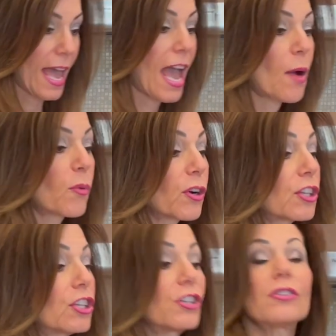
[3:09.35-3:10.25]
And we're
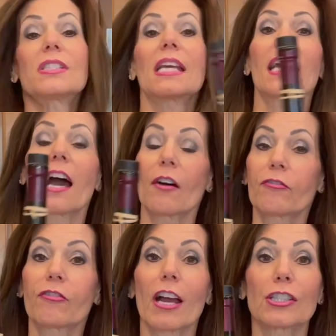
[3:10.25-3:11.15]
using a
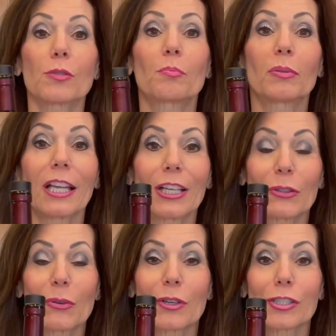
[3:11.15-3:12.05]
fresh blood
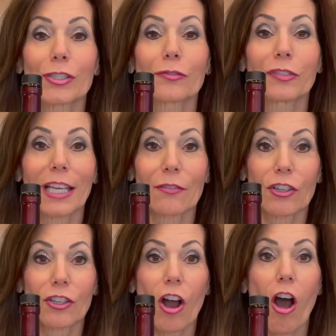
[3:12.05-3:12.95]
orange
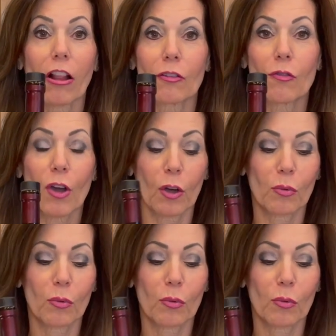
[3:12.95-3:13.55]
flavored olive oil,